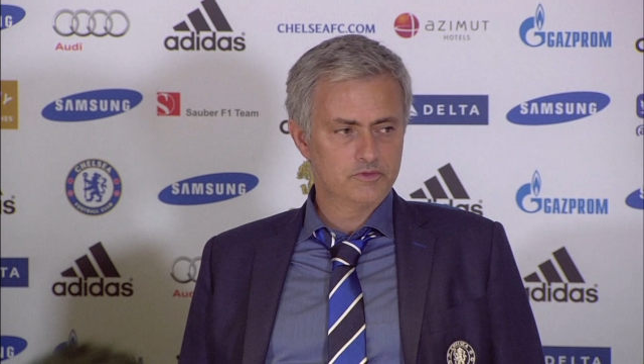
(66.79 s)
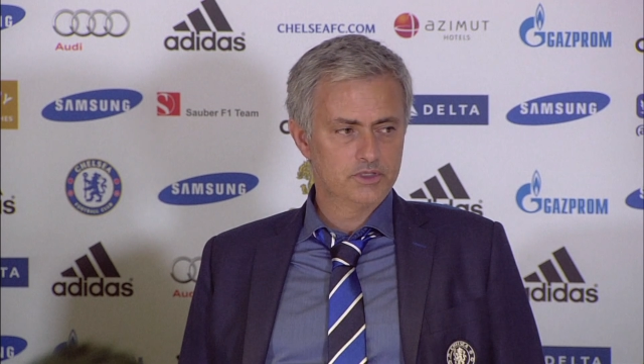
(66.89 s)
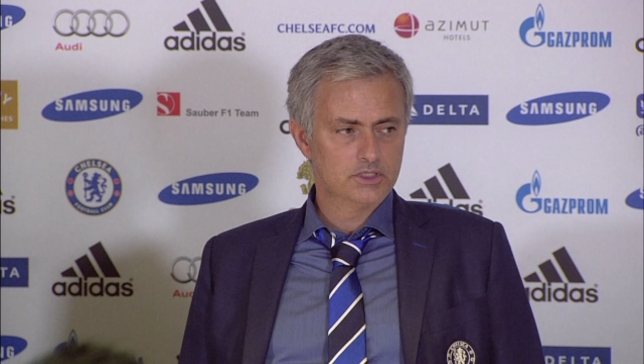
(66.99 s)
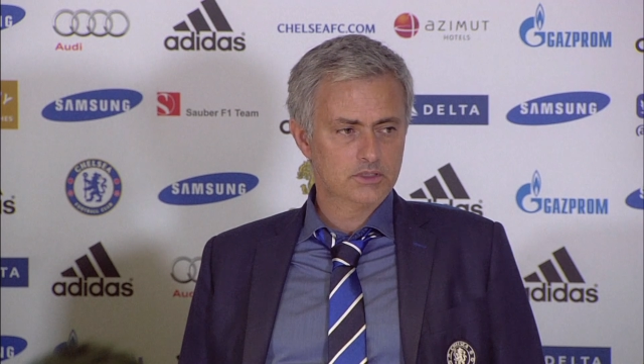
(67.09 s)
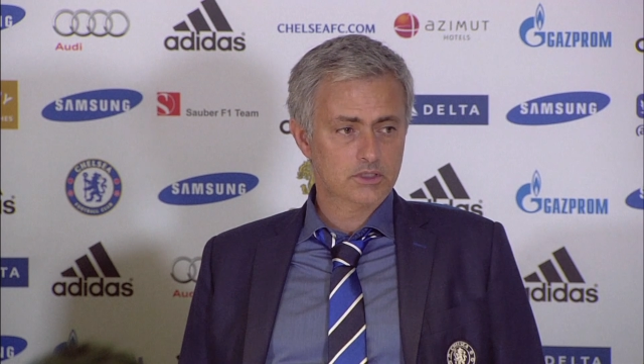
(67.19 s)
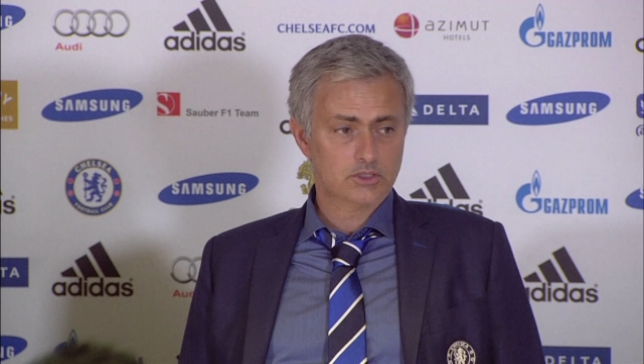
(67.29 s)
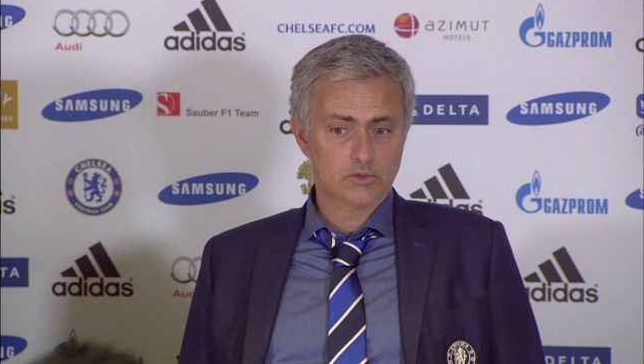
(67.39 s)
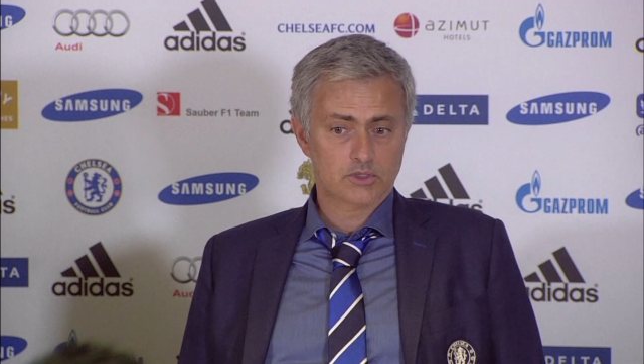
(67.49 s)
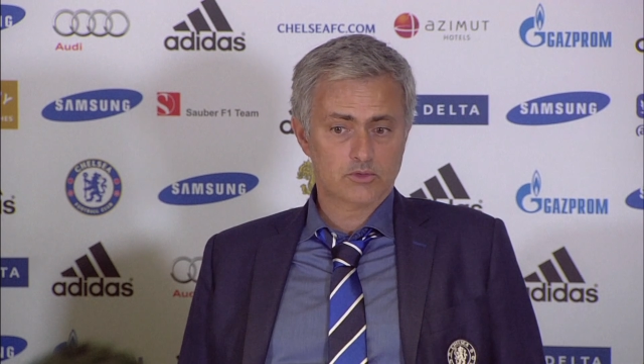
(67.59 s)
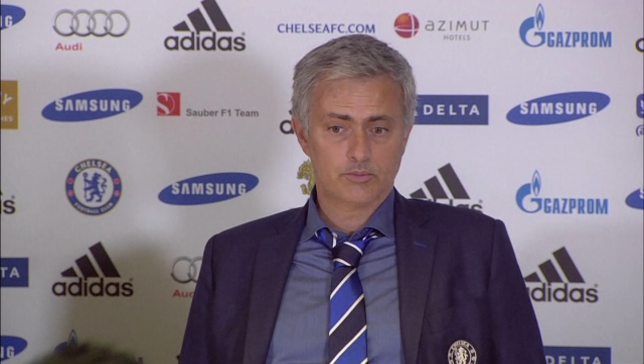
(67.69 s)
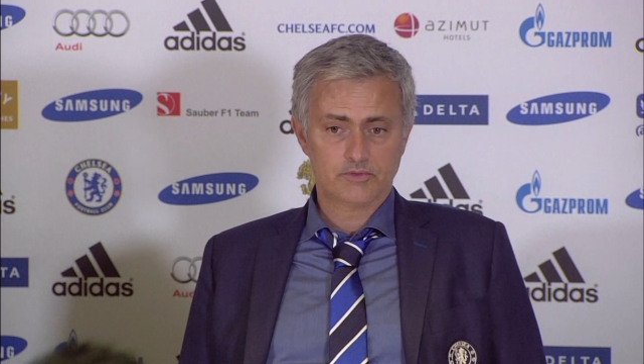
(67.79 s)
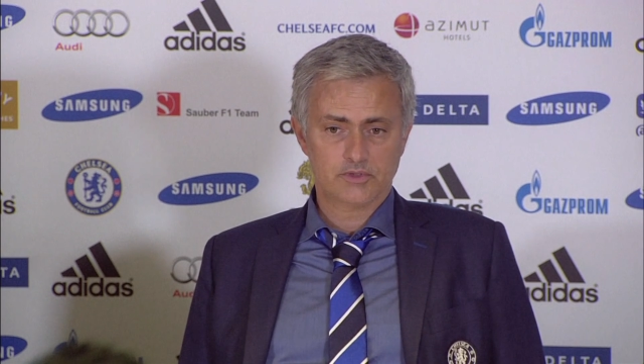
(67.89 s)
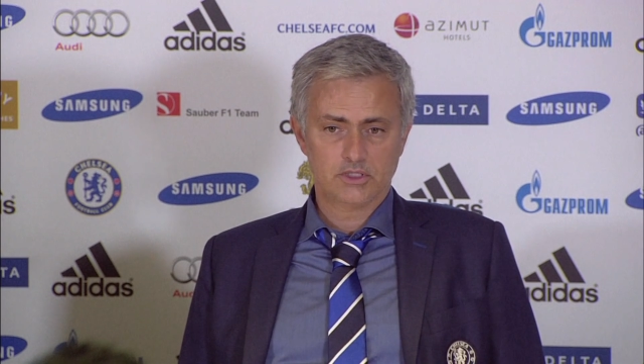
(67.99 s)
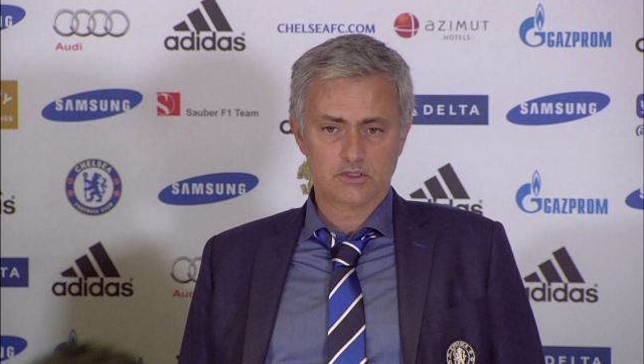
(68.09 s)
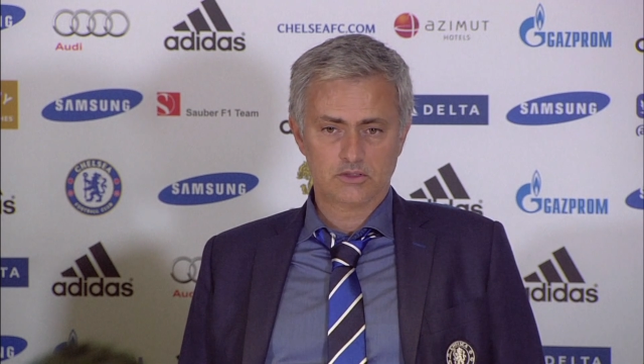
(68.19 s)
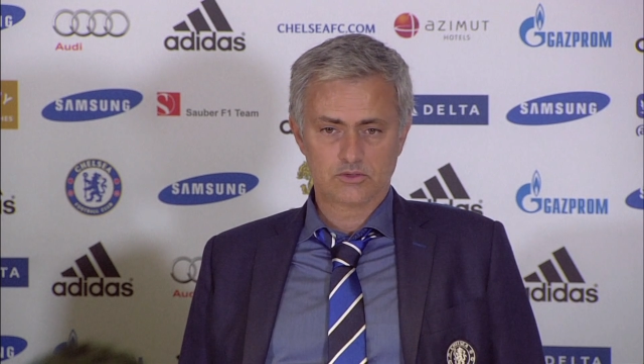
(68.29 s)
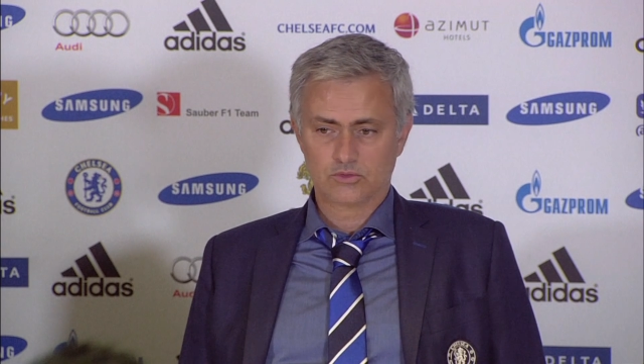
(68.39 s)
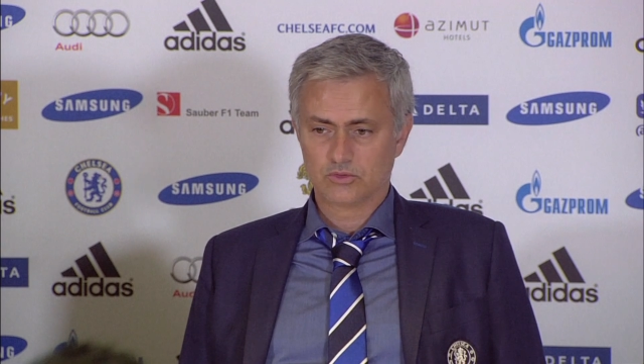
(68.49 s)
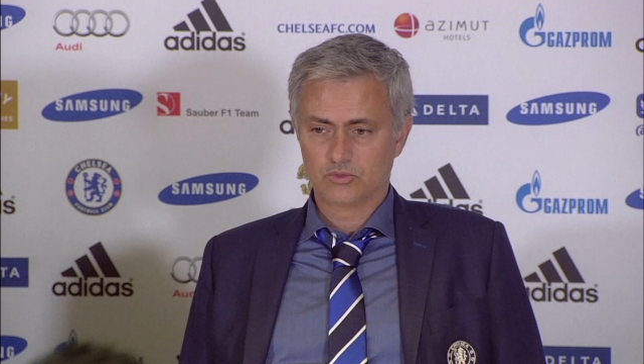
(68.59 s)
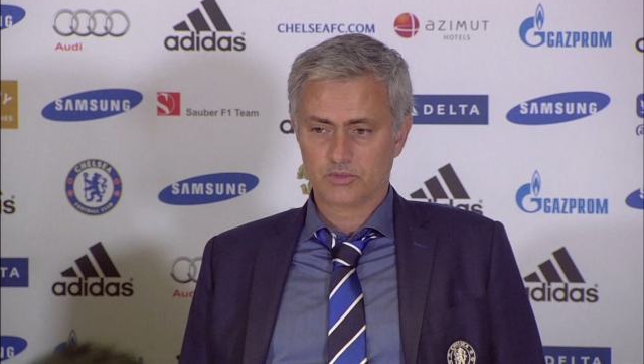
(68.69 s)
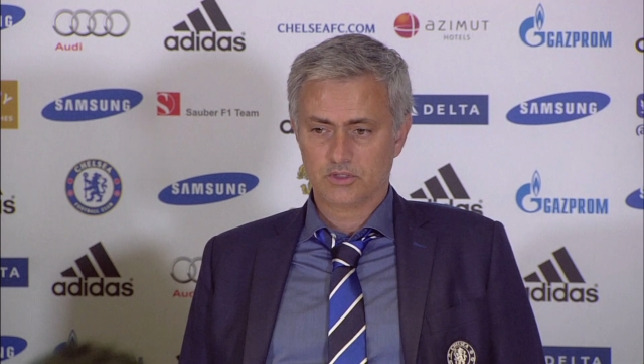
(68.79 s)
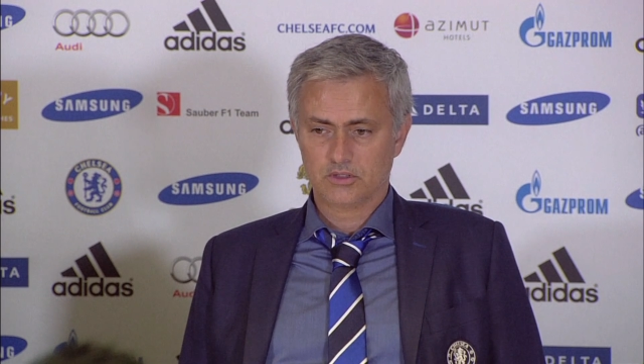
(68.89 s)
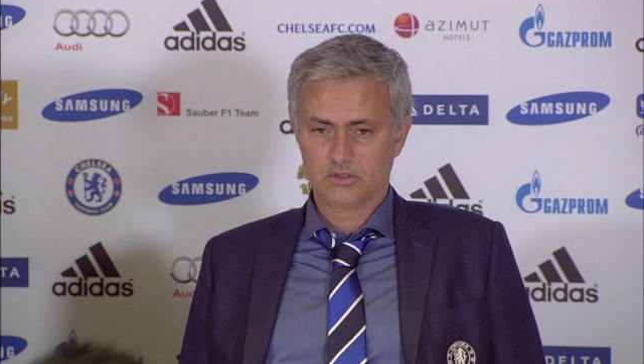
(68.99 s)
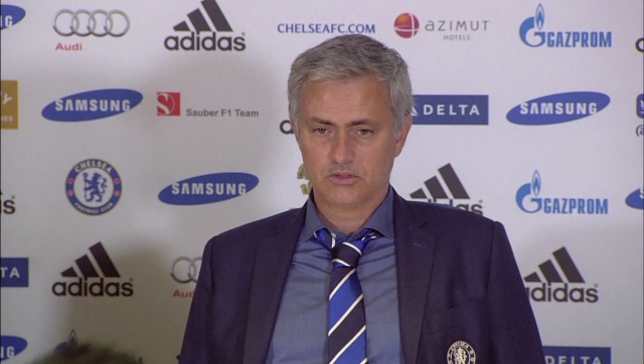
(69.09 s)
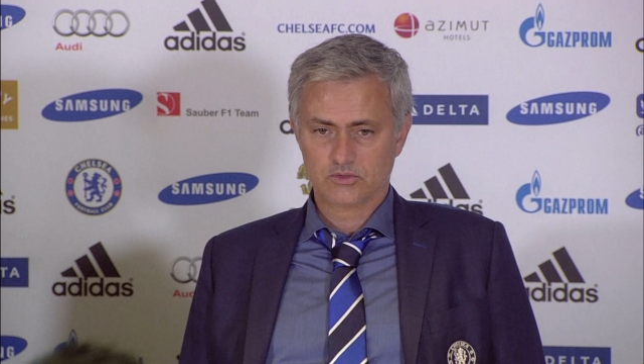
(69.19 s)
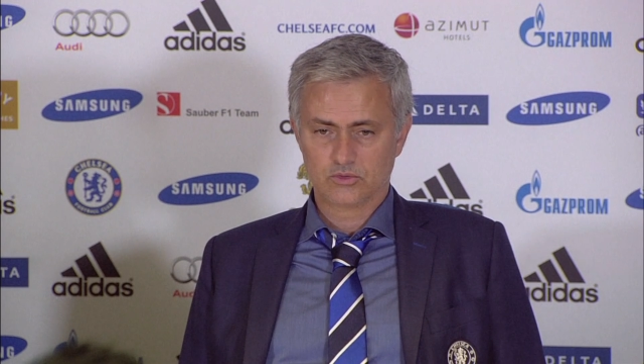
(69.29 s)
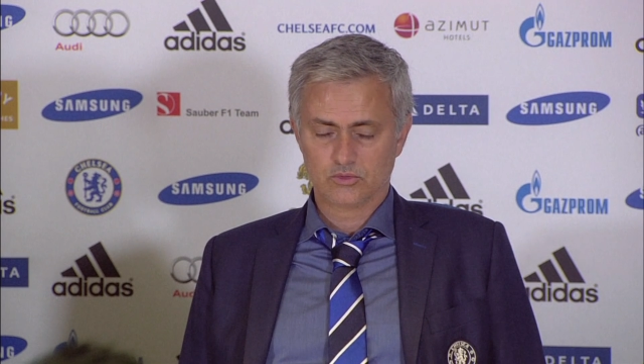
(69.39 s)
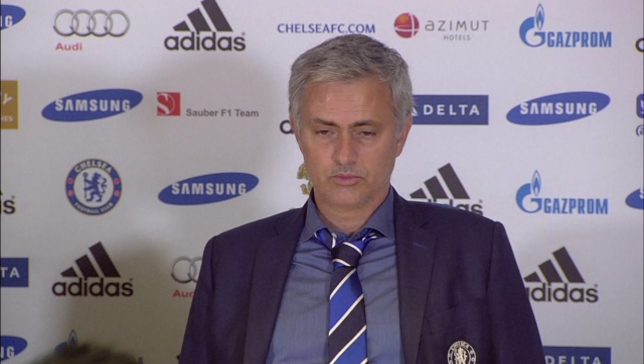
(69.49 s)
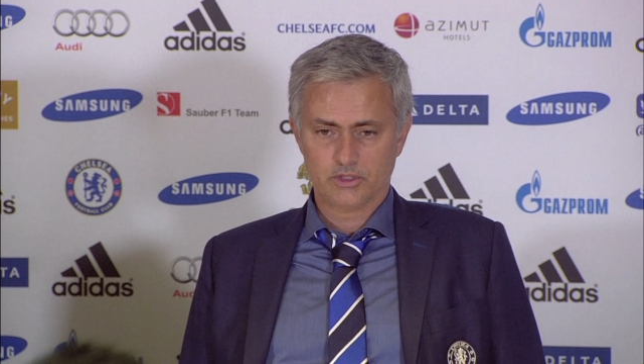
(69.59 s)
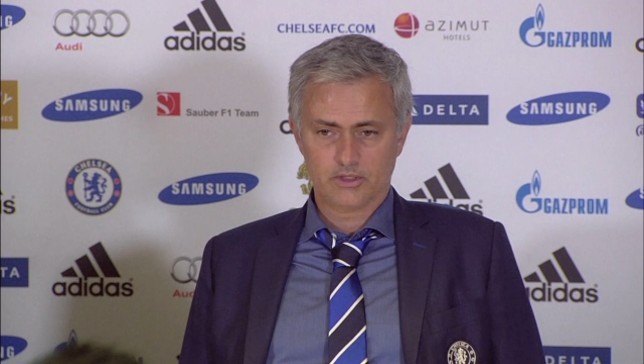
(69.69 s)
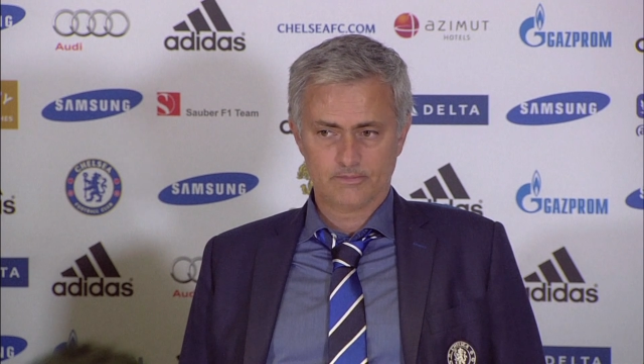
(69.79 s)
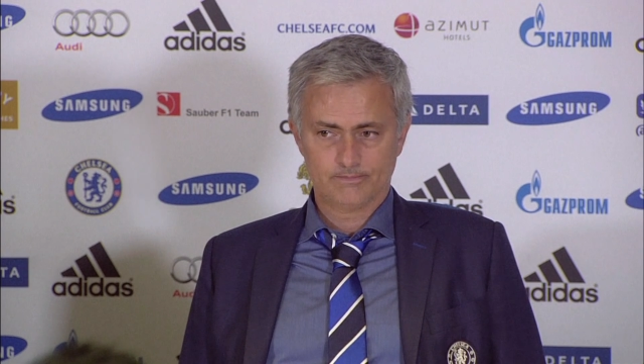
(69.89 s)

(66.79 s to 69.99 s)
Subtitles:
feeling that you are top of the league. It's good to be there.